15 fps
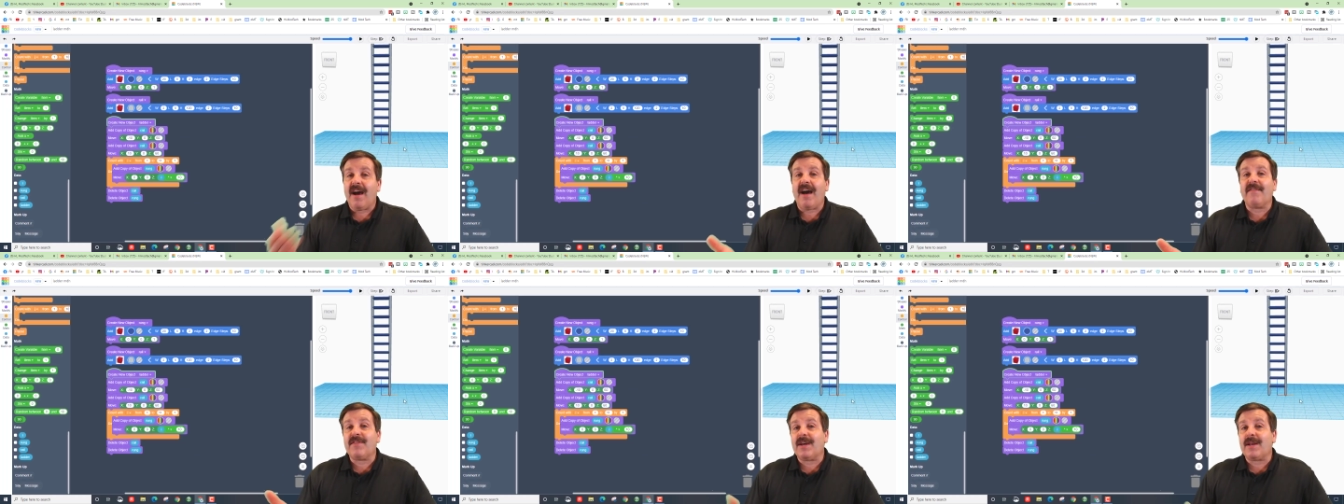
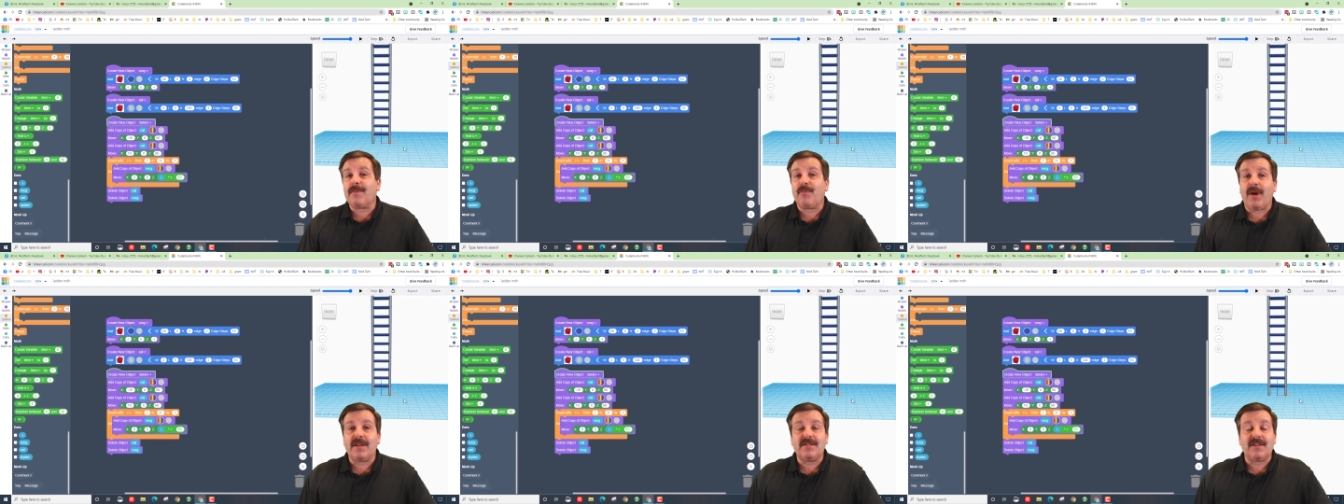I've got a
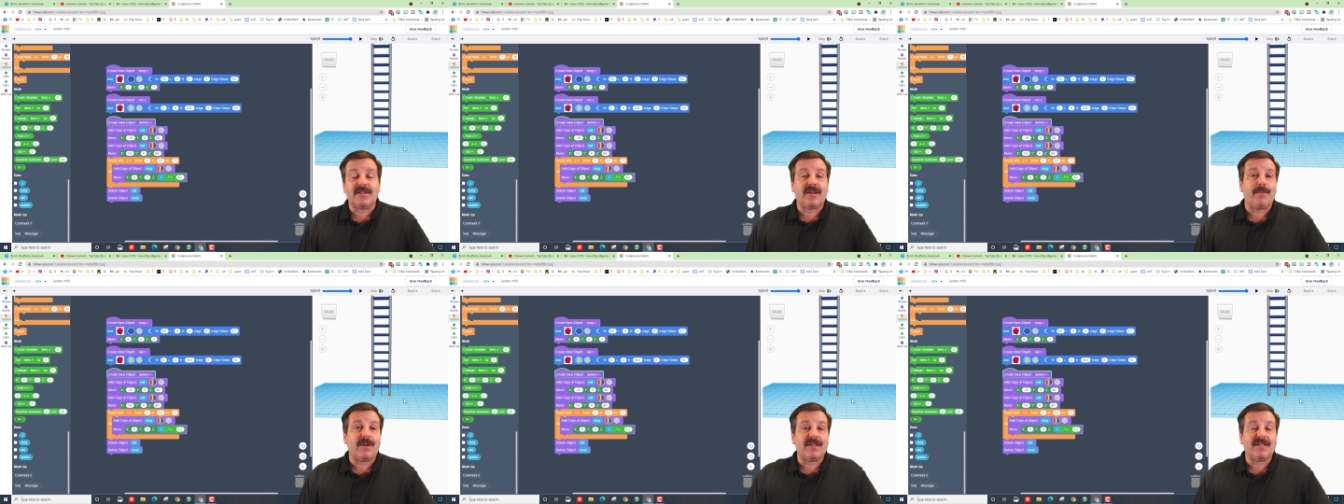
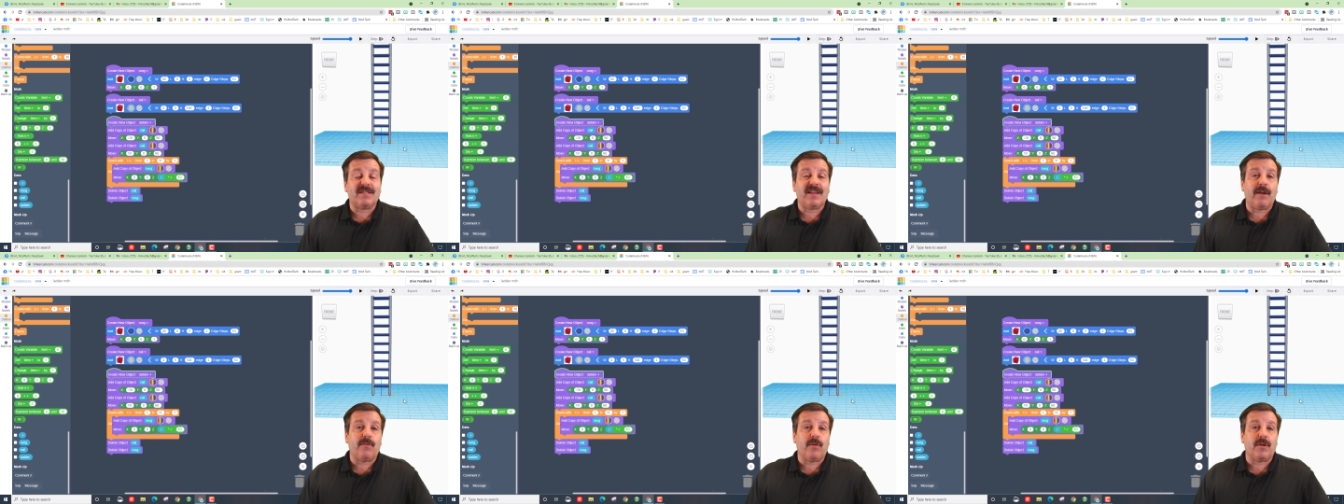project I'm going to
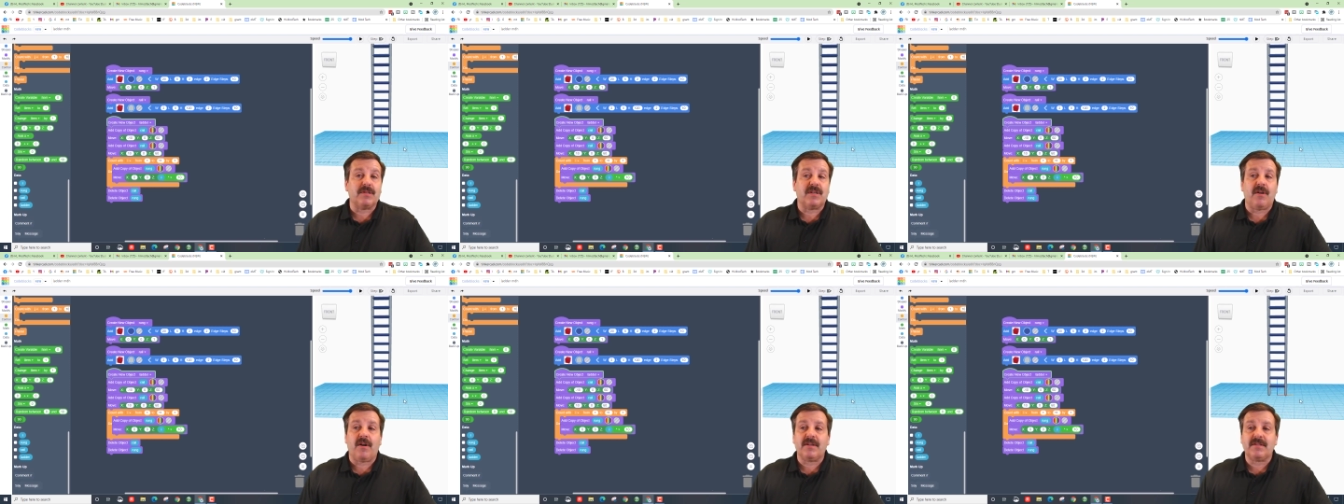sign where
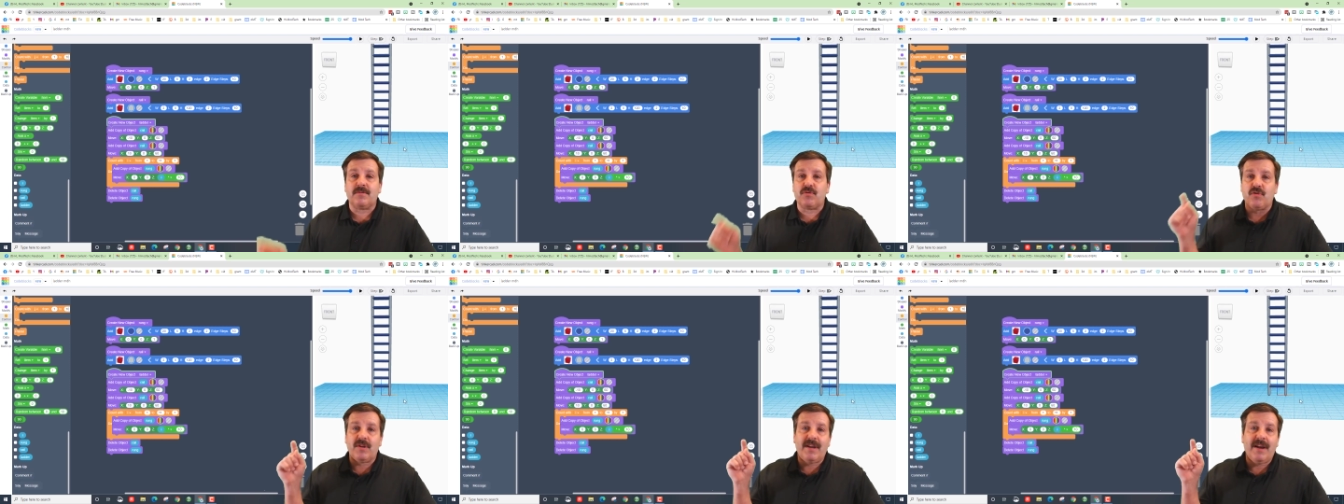it's an
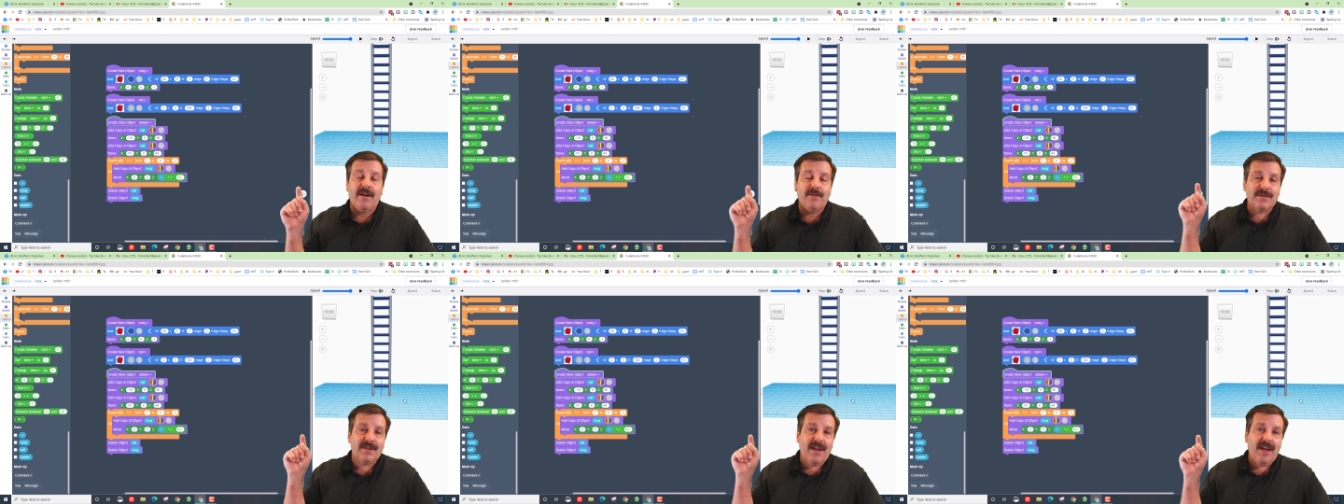awesome
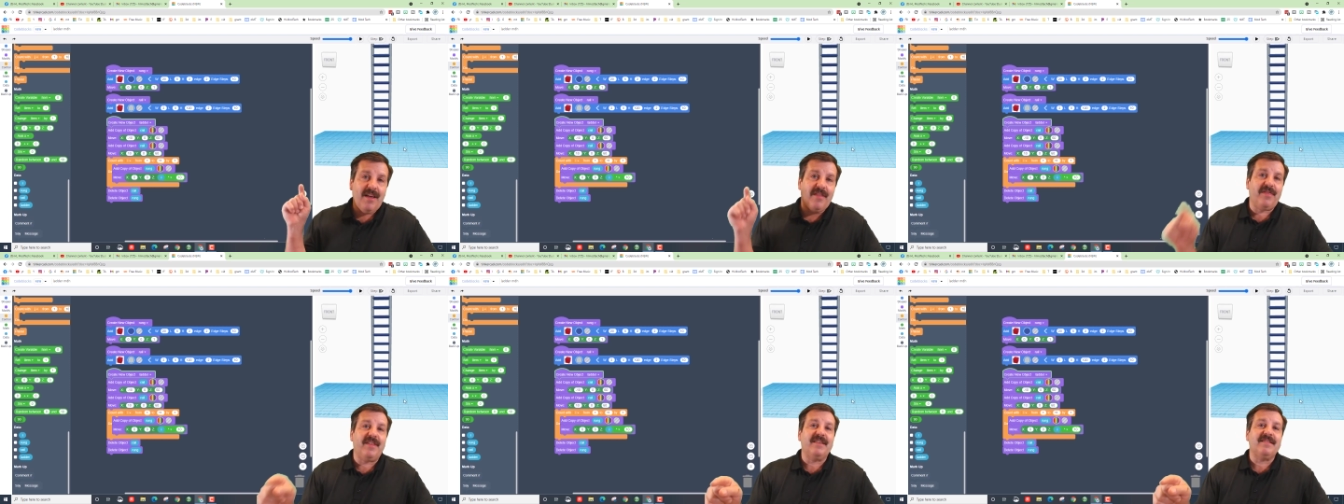treehouse.
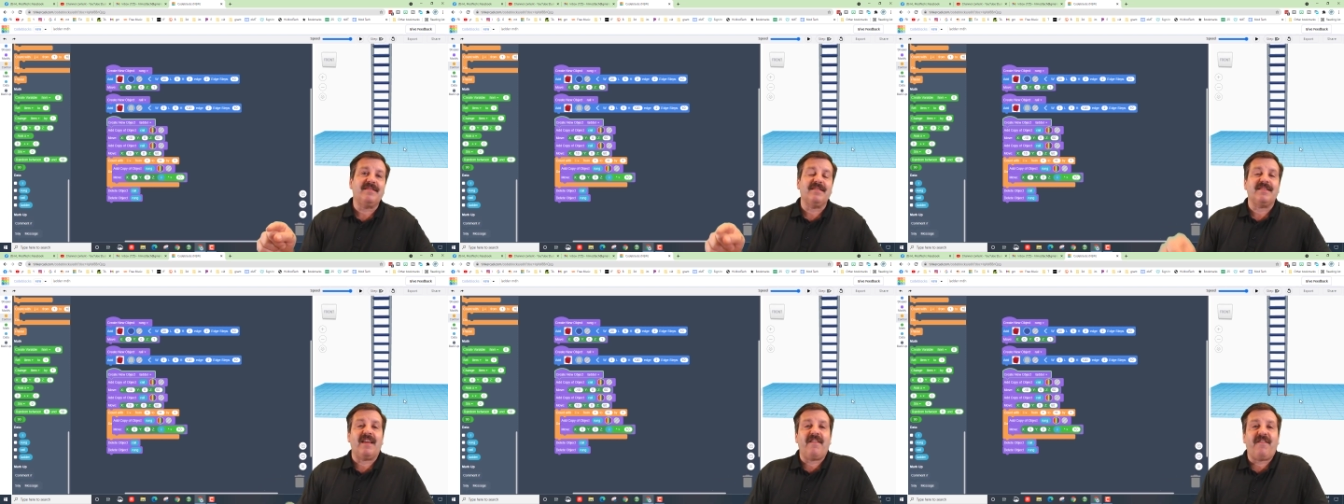This is a